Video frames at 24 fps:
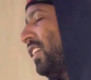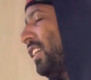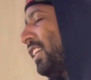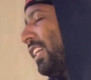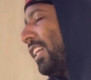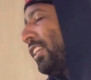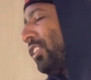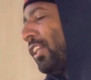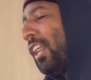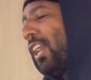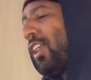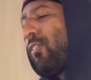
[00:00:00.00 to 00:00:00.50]

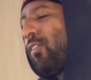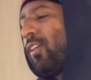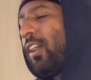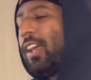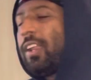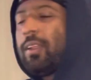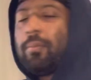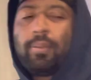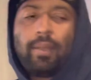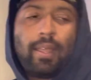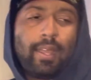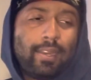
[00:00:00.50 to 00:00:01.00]
Try to rob the
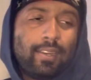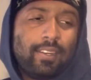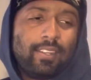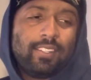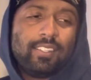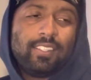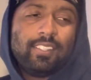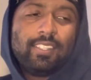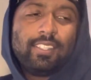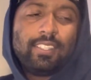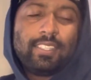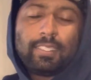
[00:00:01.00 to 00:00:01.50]
partner.
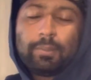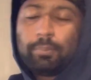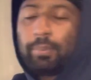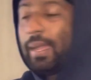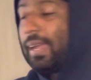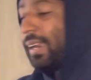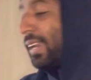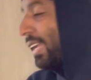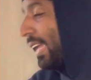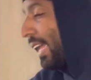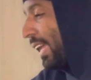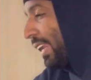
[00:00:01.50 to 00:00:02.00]

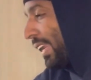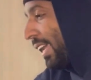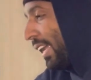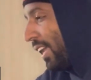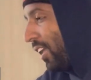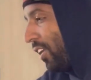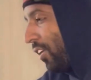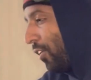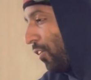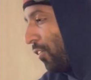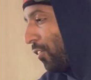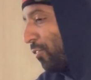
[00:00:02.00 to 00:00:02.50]
Partner got down
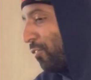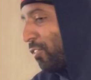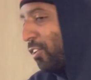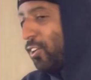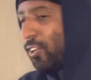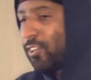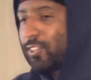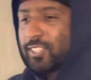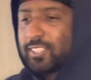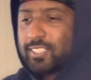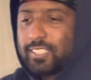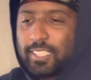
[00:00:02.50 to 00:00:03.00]
on him.
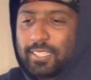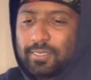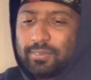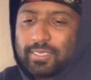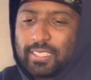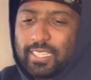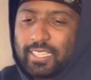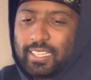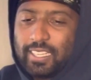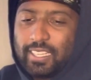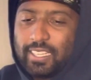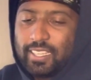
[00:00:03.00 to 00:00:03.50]
Uncle stepped
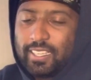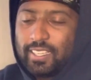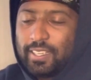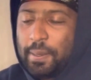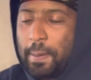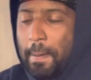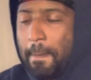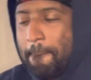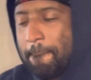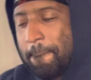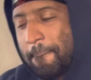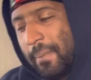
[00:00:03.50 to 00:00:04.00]
in,
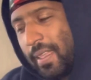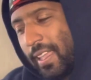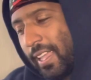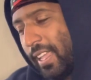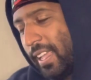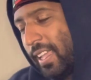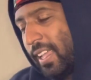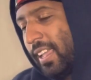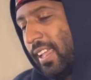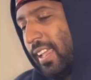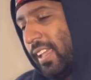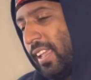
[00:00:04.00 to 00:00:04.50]

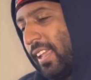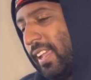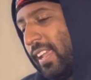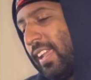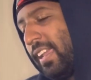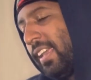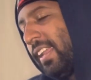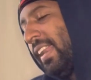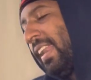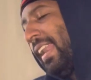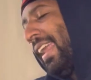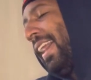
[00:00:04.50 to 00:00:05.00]
and, and
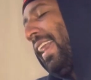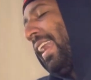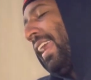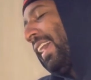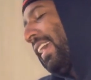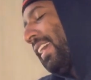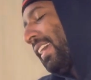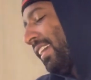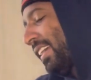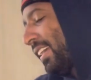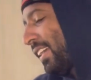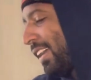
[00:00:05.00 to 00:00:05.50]
now they
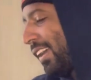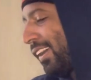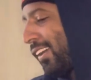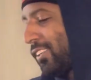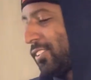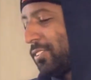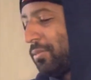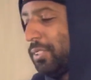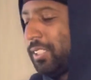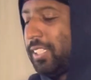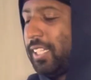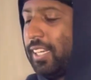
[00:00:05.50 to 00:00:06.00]
cause
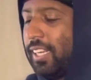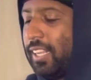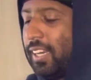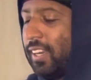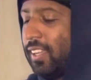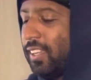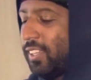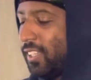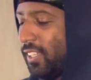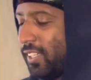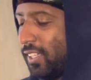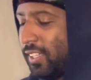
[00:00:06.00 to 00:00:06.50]
some shit in the
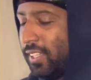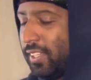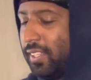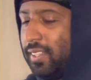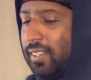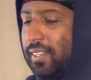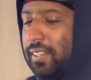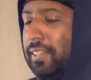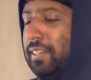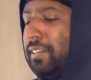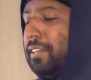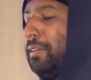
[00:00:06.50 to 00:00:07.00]
hood.
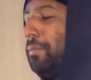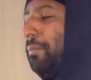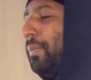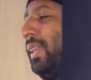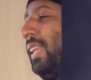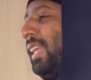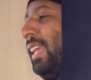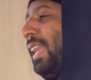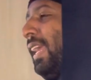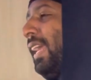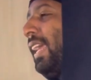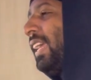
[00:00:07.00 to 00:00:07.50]
But
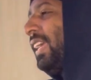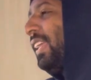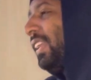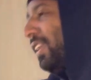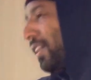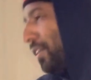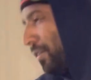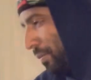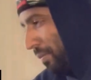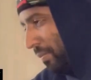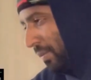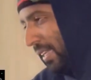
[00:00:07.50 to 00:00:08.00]
then they end
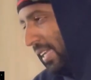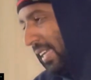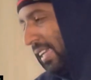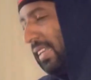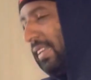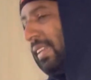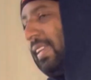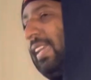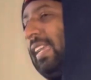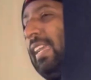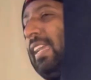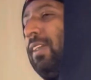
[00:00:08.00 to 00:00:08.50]
up getting
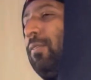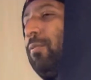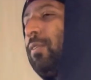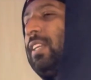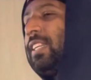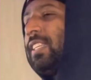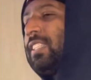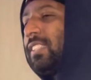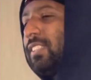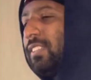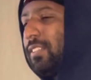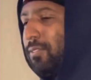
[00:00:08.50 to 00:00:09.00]
in with this
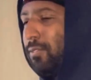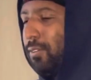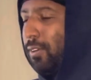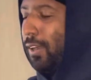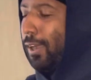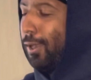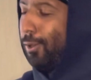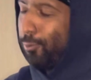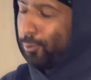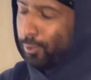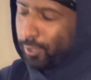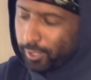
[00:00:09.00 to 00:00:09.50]
with
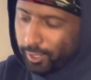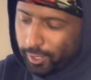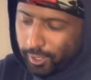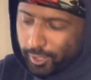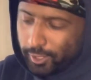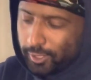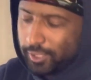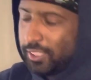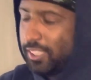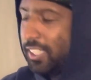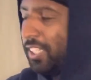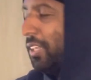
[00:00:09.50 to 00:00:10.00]
old girl.
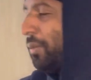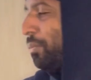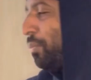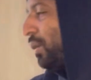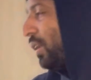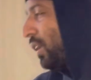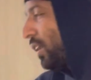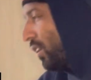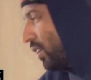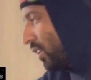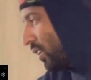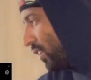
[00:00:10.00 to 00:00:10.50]
She a
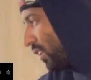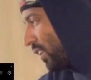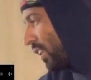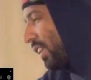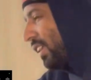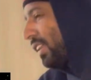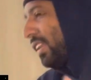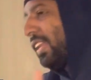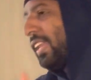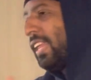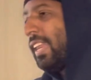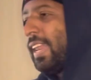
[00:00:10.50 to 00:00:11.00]
plug, and
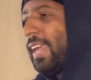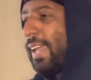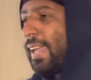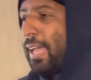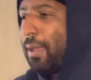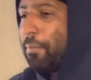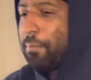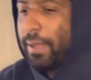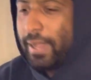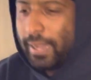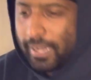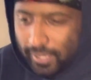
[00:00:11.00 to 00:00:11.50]
then they got
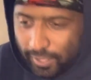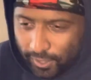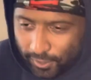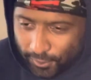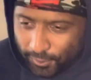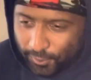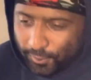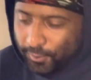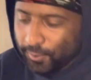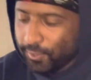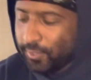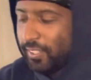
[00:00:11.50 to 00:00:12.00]
back
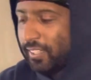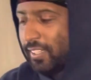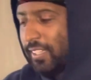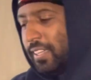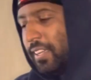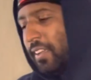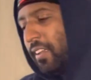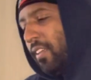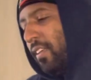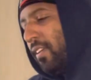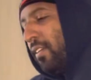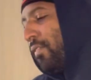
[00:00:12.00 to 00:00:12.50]
on.
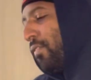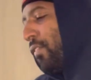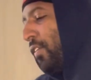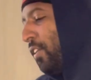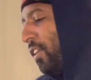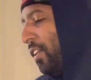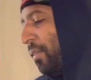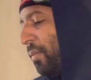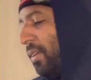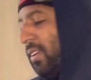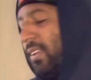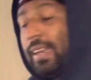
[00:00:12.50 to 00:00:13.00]
You feel
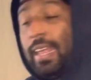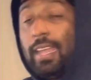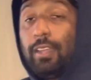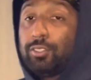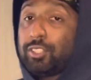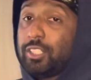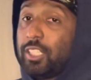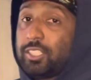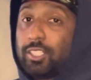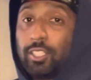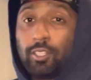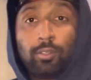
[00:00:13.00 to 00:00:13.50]
me? That was
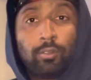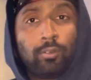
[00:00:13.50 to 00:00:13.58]
just a